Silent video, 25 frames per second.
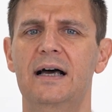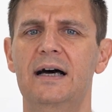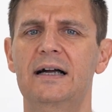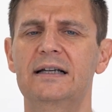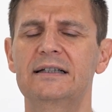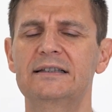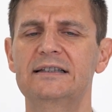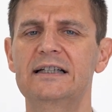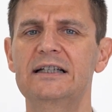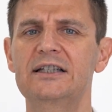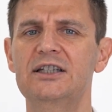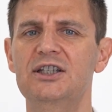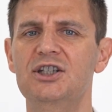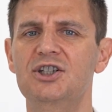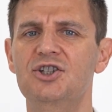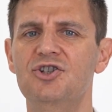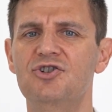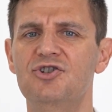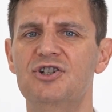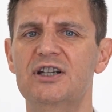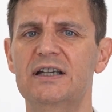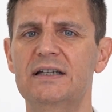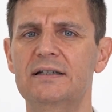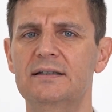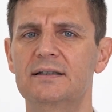are then
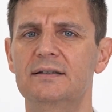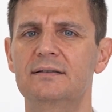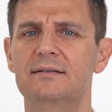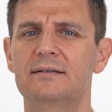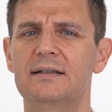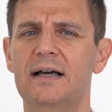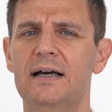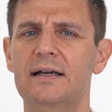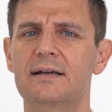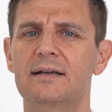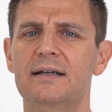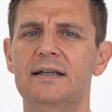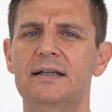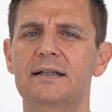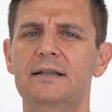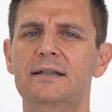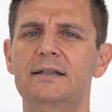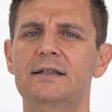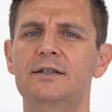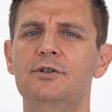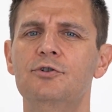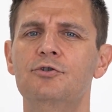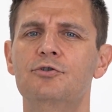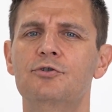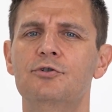injected
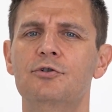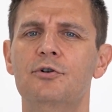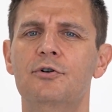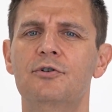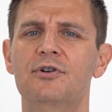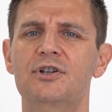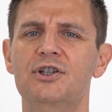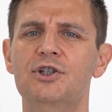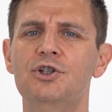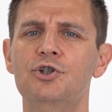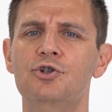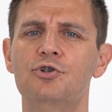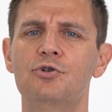directly into your